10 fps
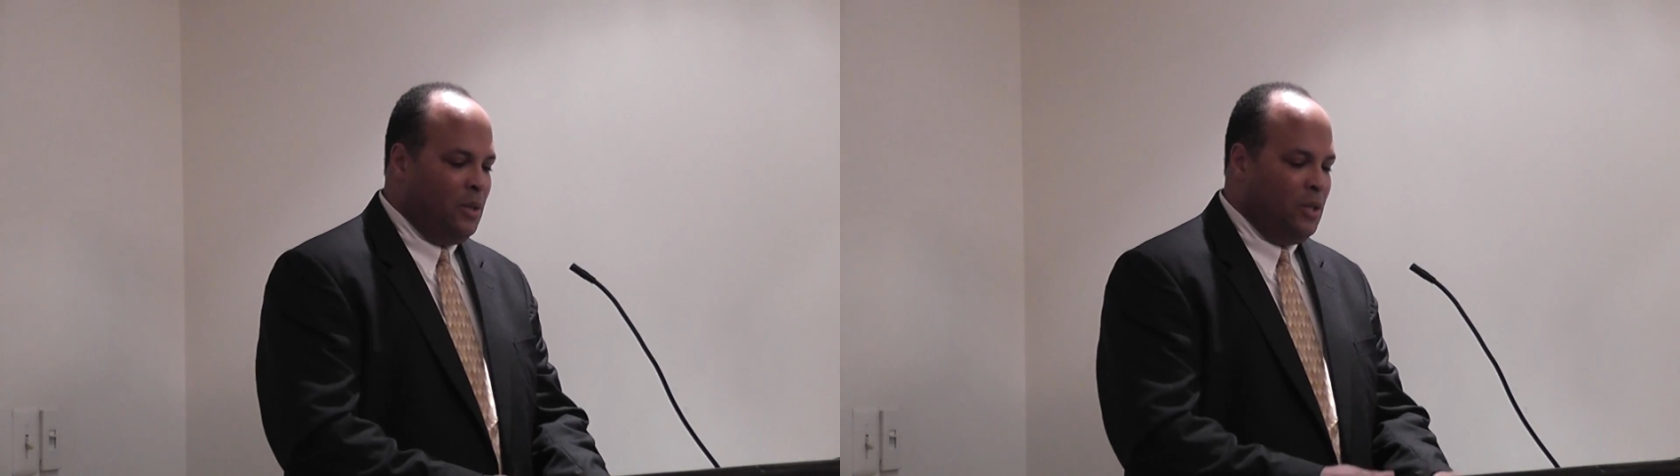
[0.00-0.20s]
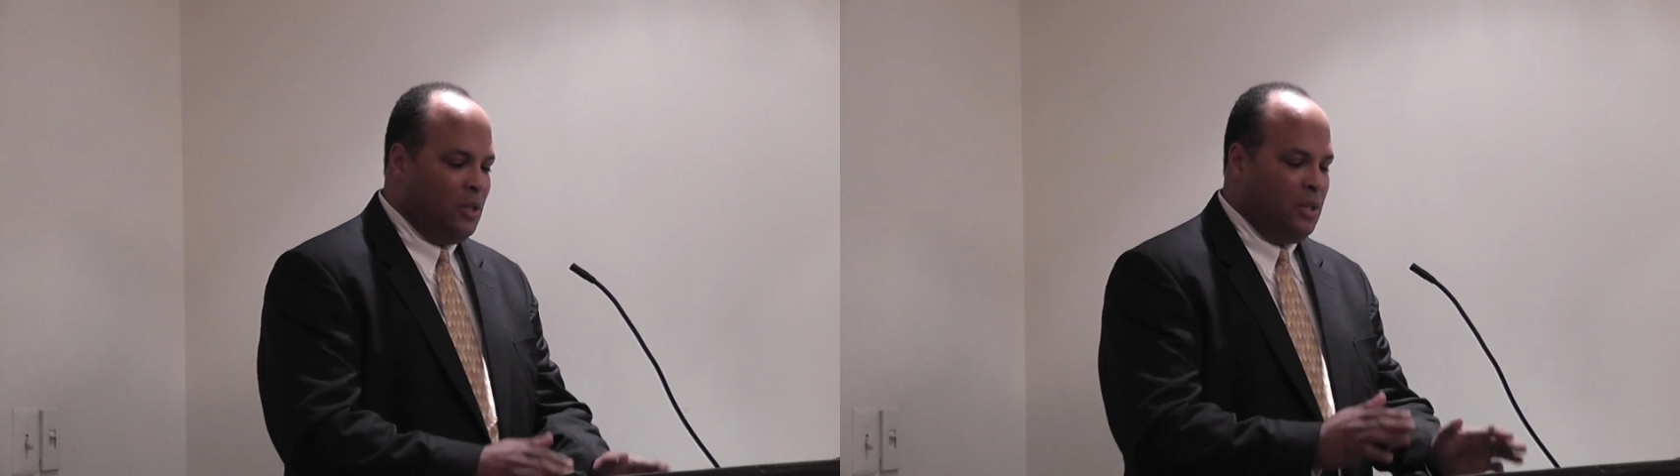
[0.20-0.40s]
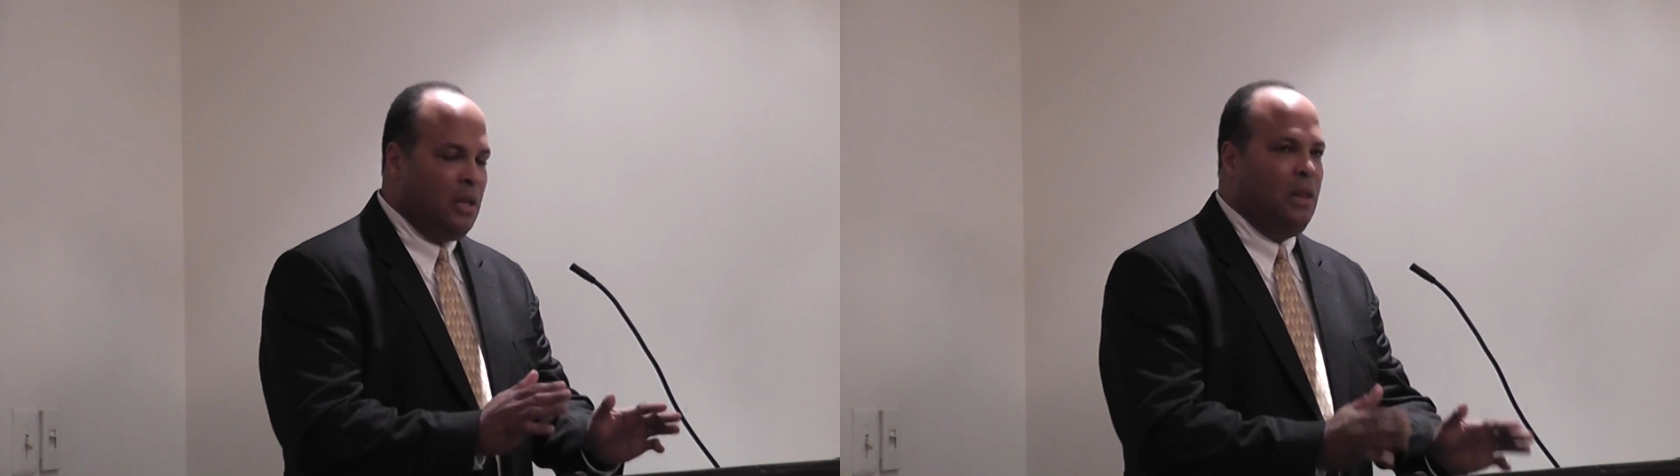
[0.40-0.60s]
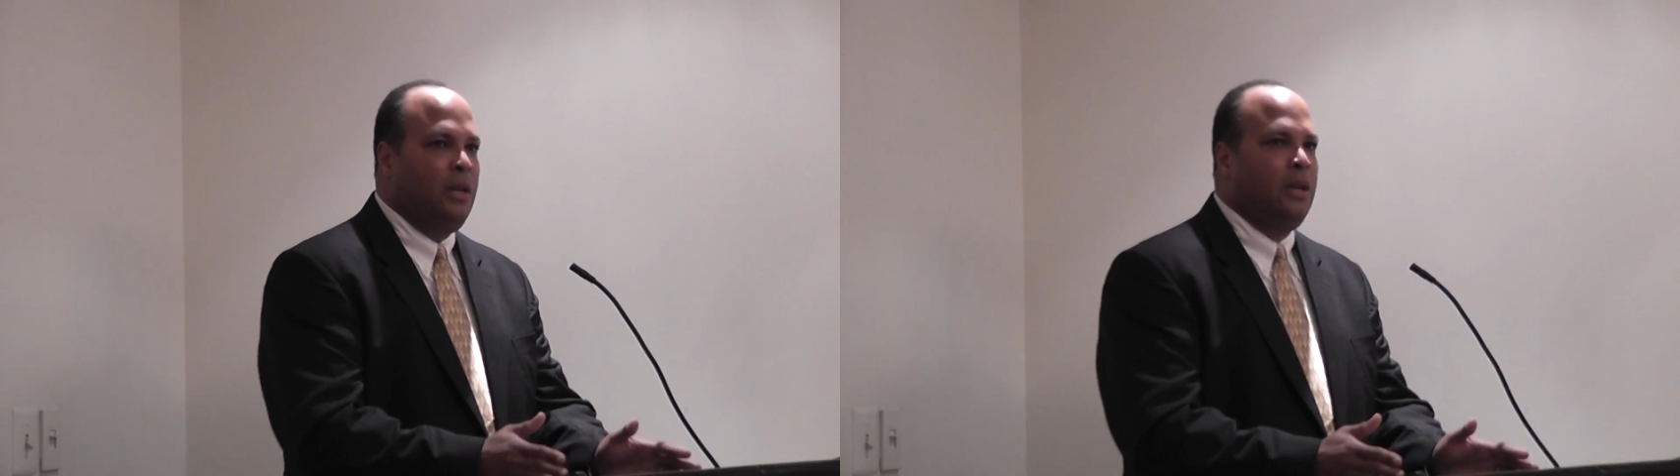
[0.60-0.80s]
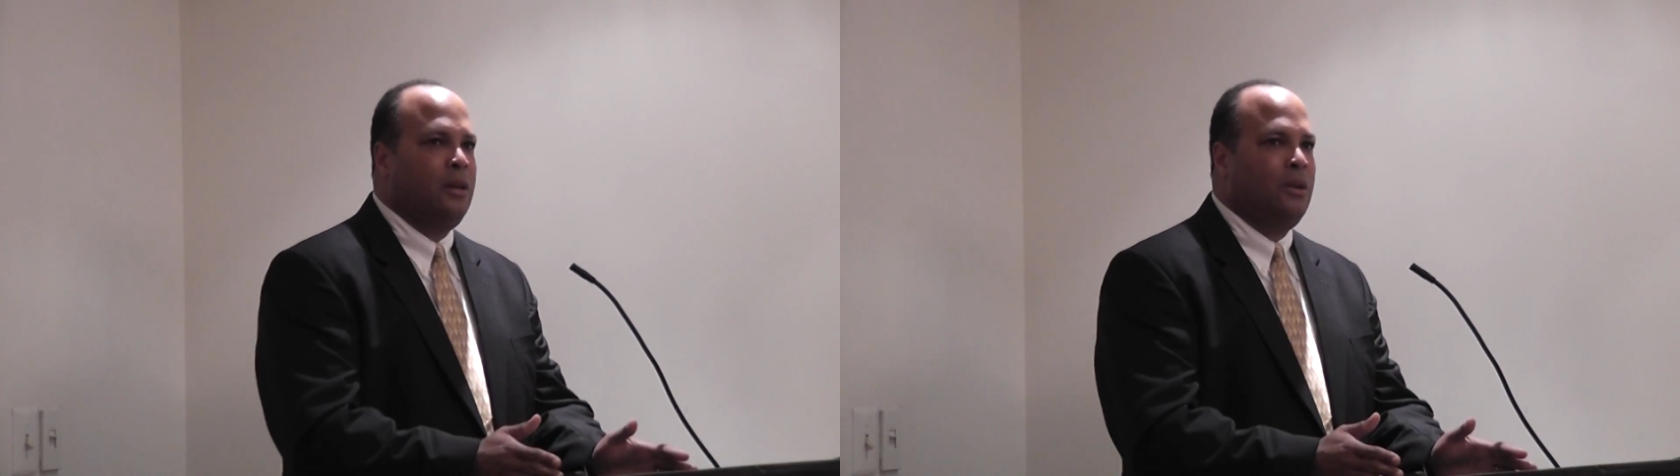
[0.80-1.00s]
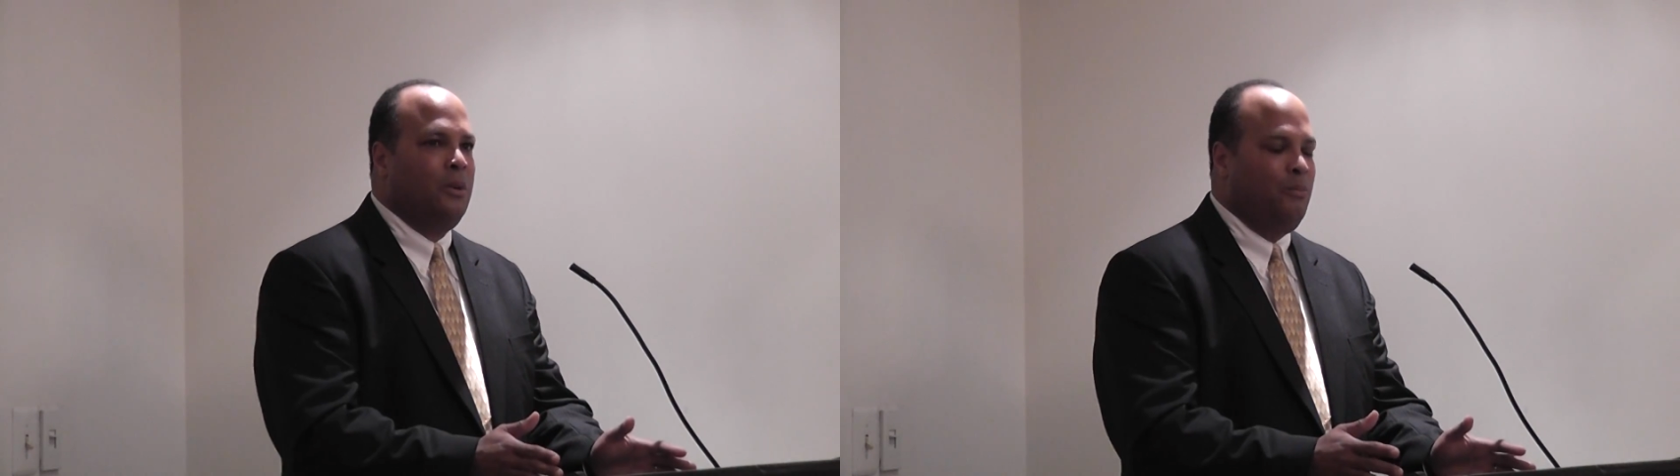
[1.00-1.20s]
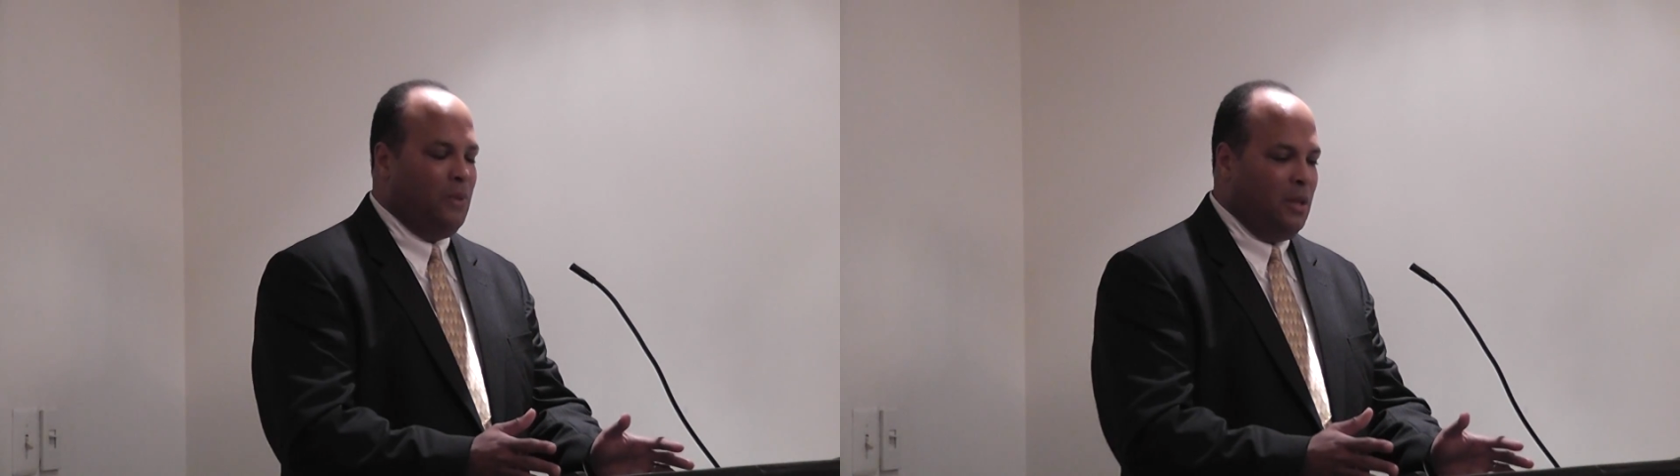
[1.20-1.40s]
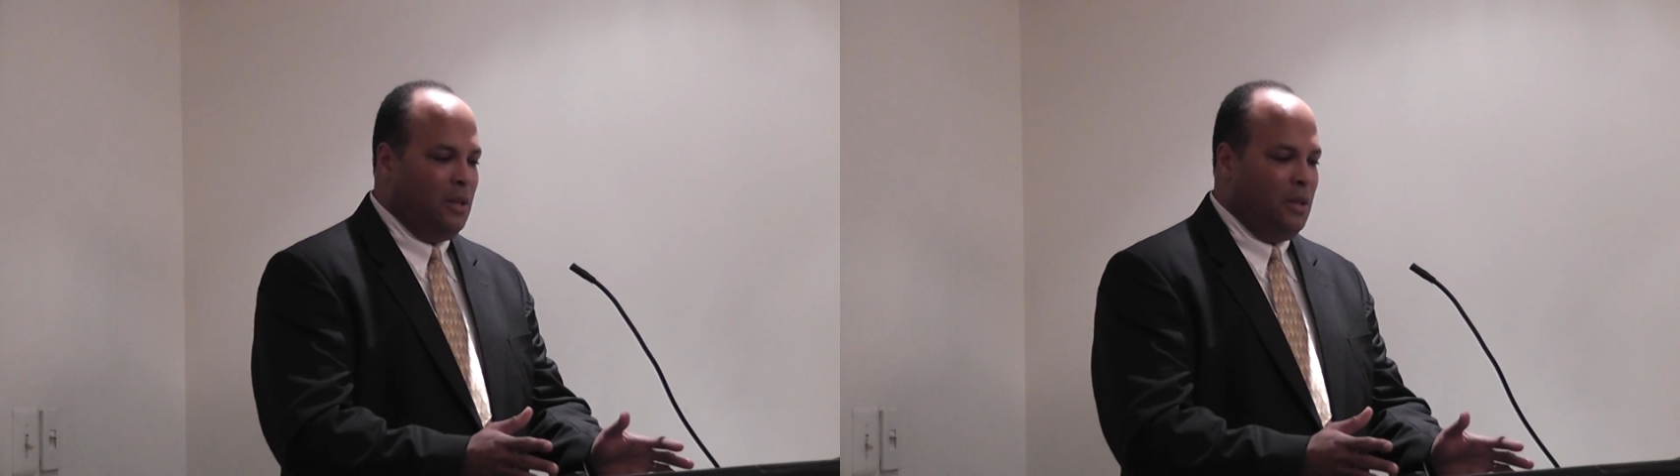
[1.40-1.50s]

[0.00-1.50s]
just a clear